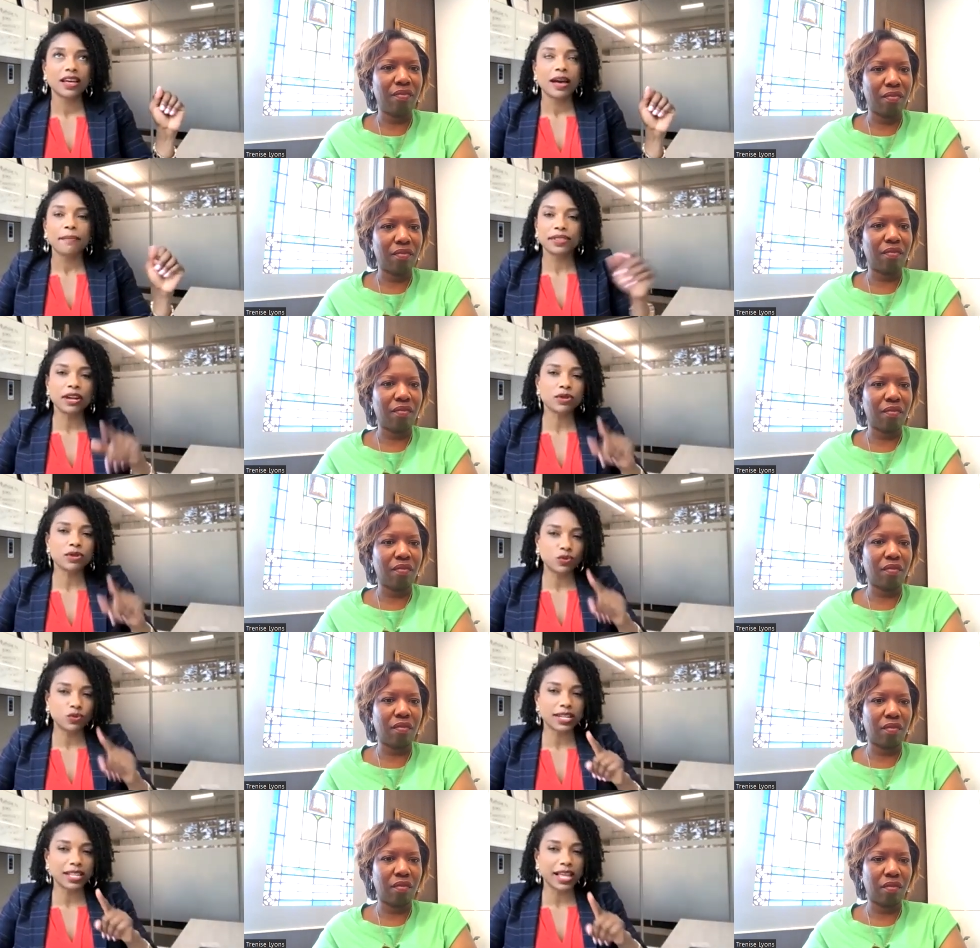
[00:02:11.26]
Speaker 1: but there was
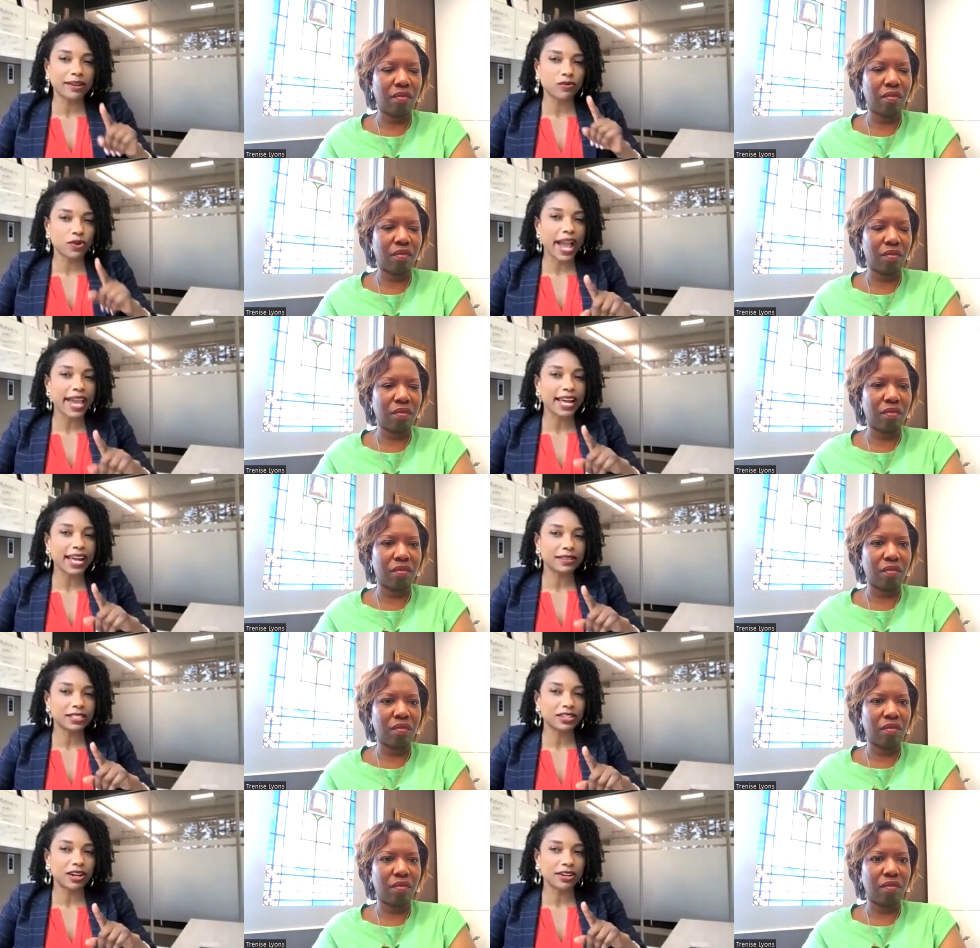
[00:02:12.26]
one like right at
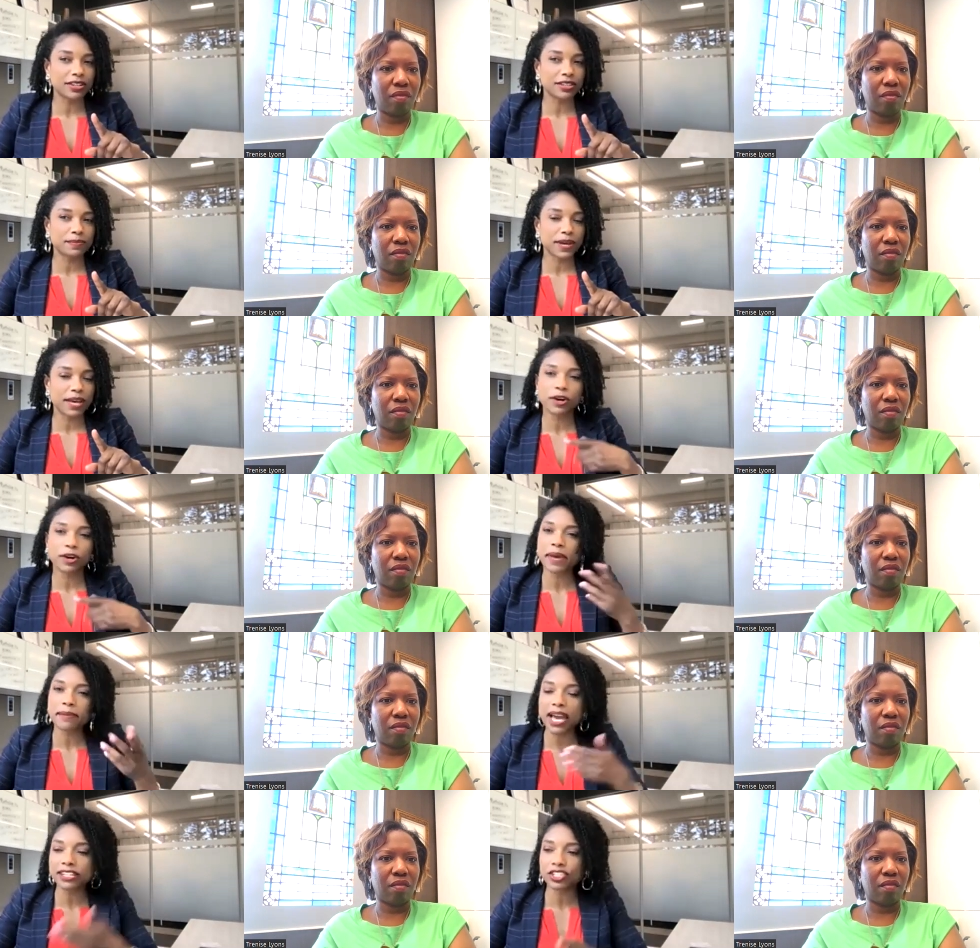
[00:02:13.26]
the start of the pan. Well,
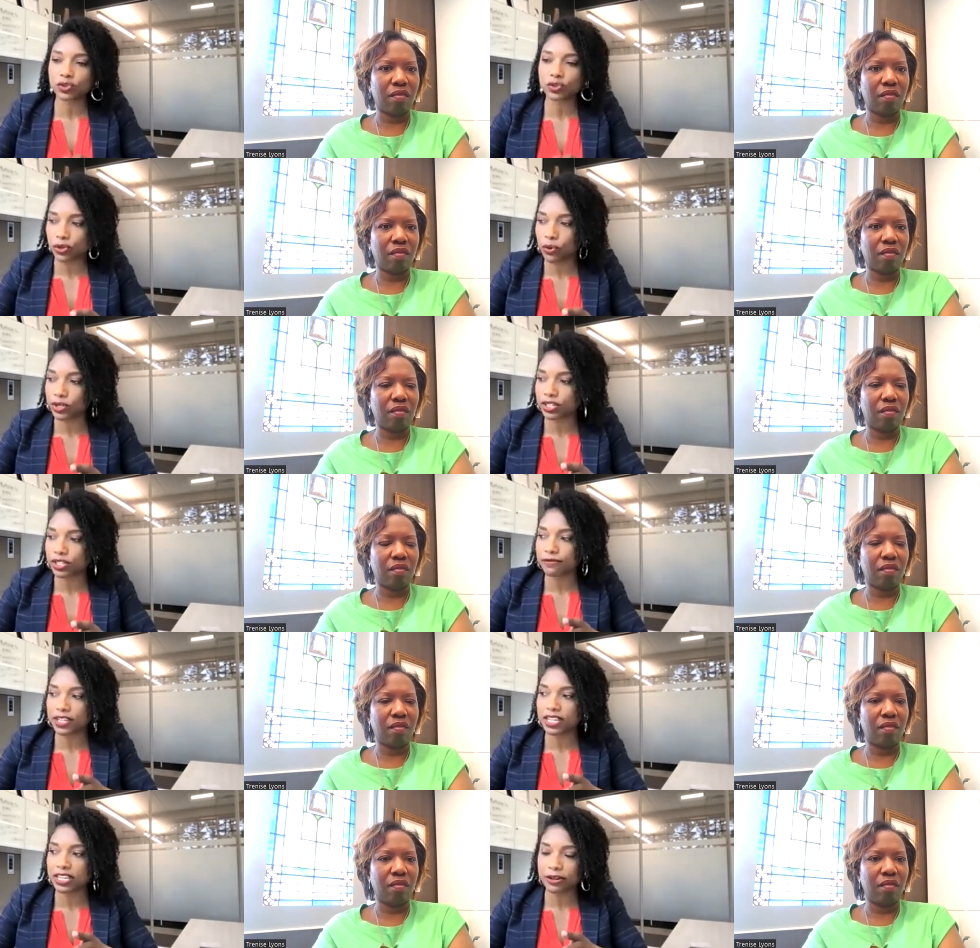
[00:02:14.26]
maybe I just recorded a
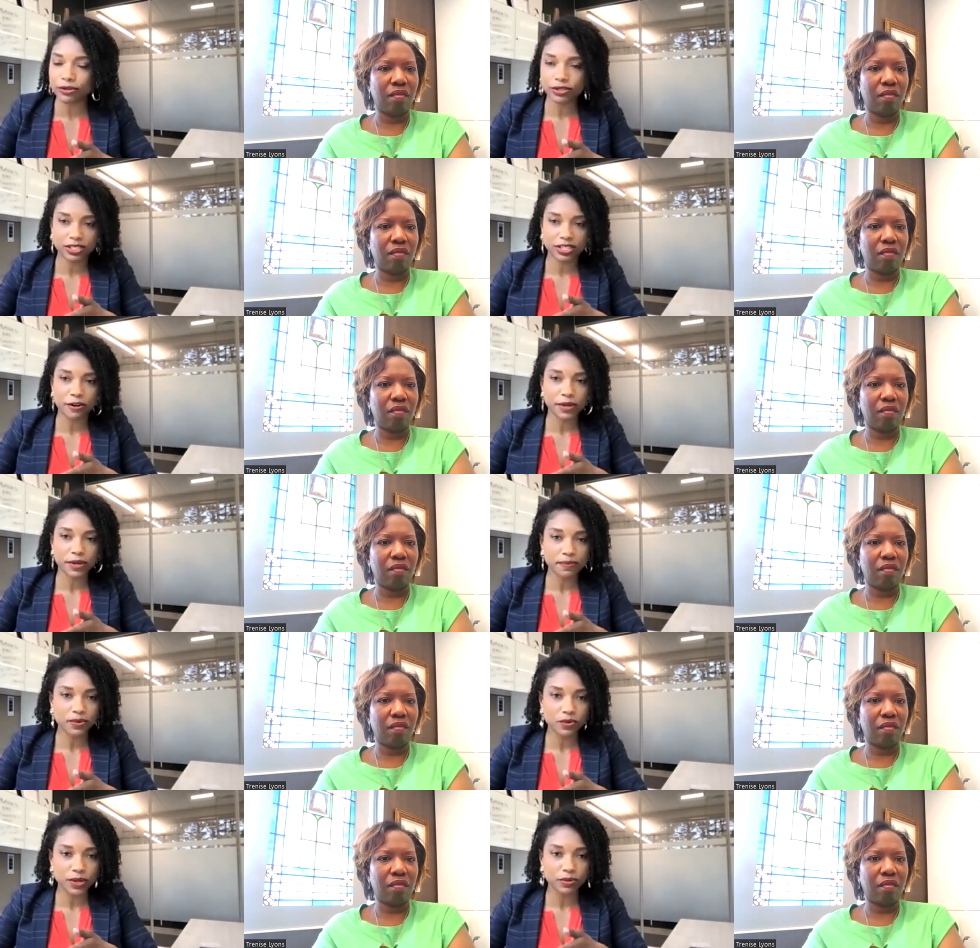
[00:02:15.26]
video to tell
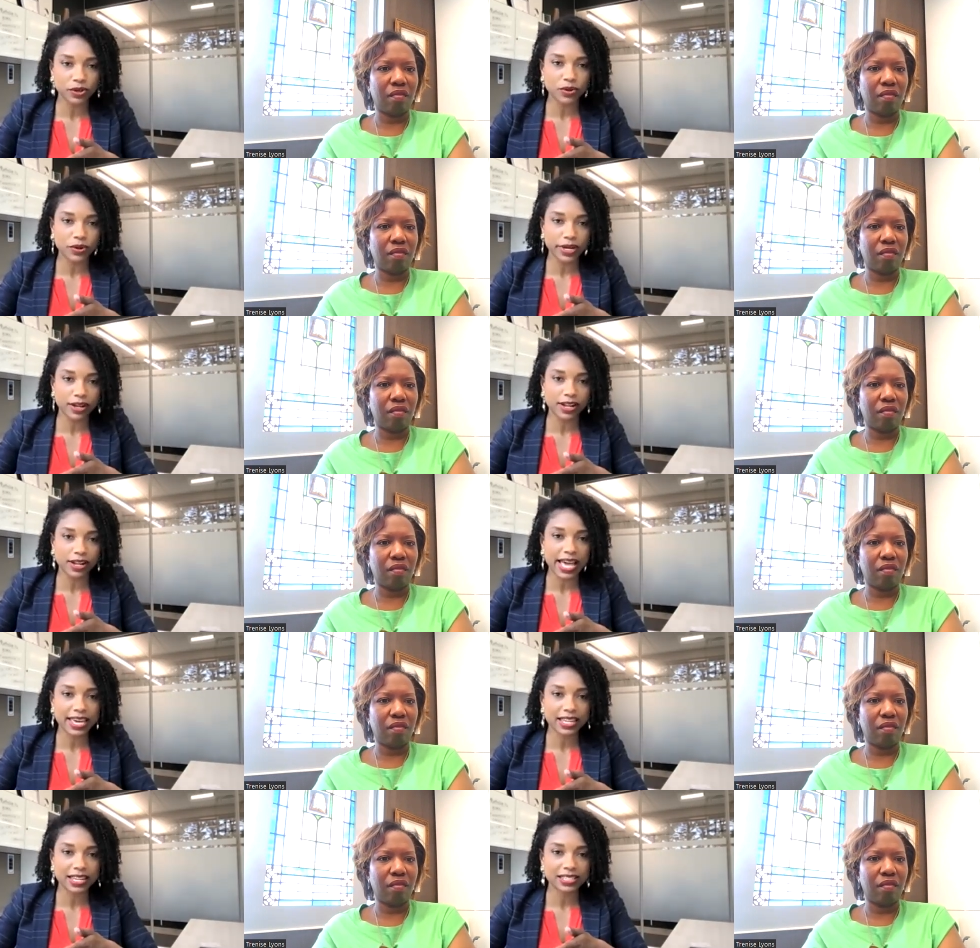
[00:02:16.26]
people we were going on
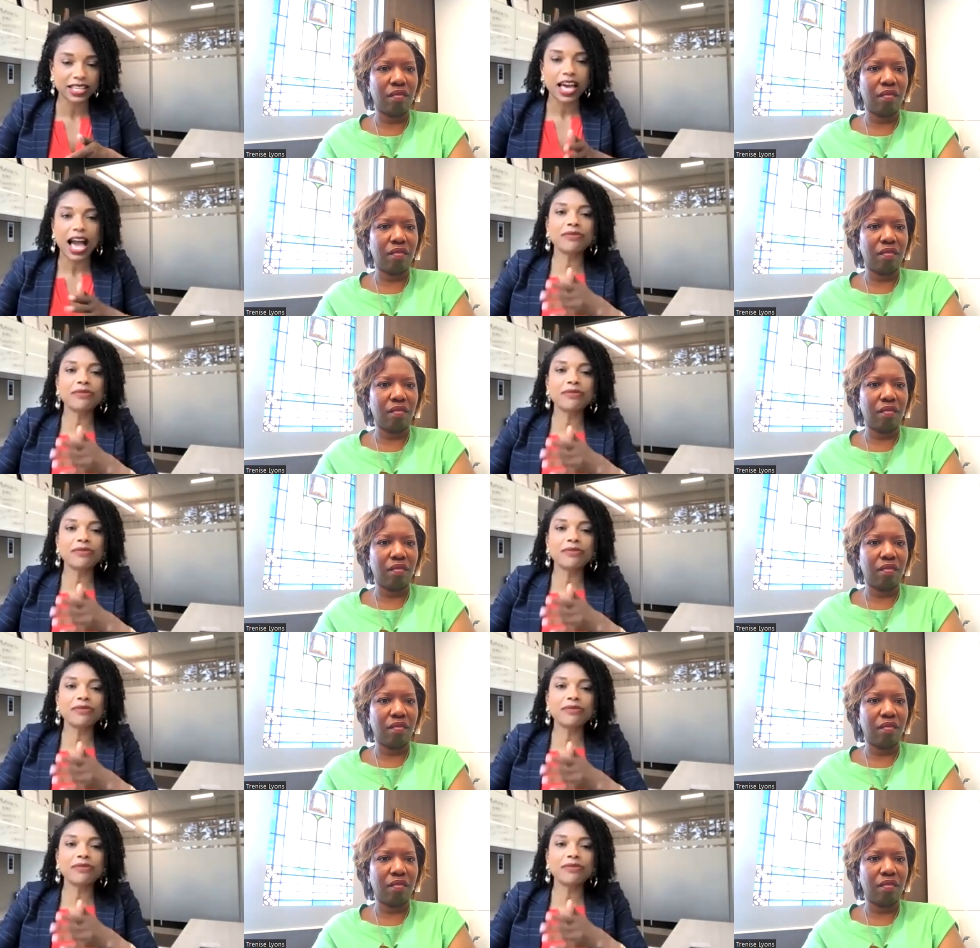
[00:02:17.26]
hiatus.